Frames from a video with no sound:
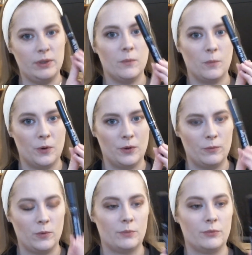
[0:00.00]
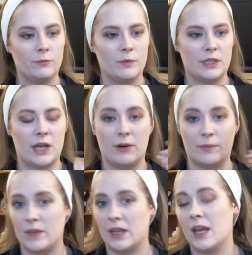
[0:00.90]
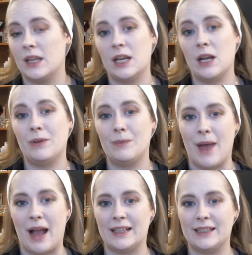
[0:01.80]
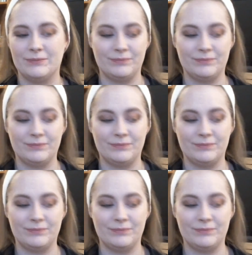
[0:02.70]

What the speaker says: Waterproof Mascara. And then I will be back.